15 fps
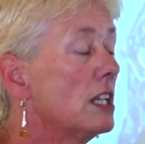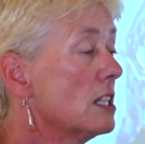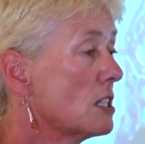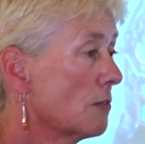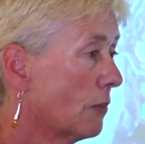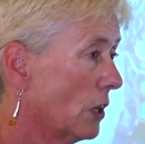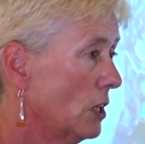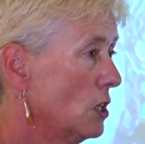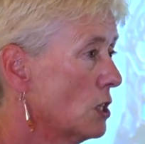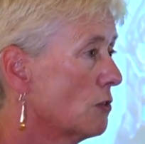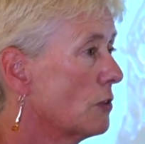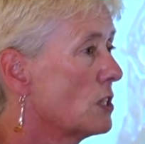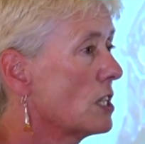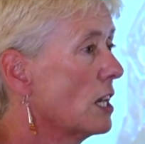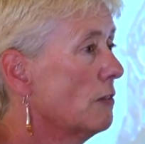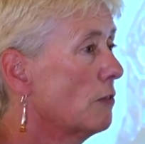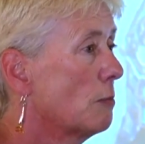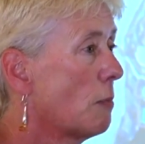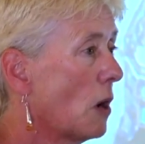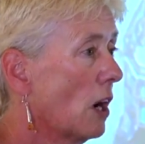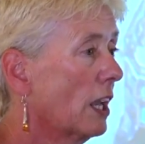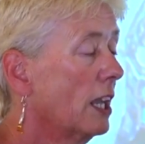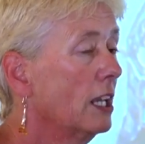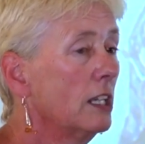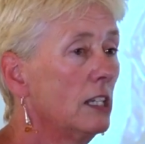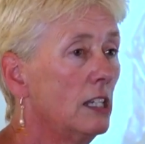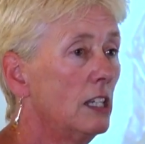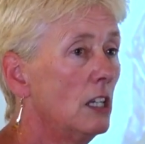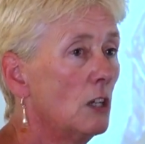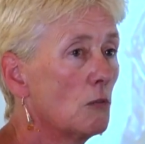It's a very useful site for parking.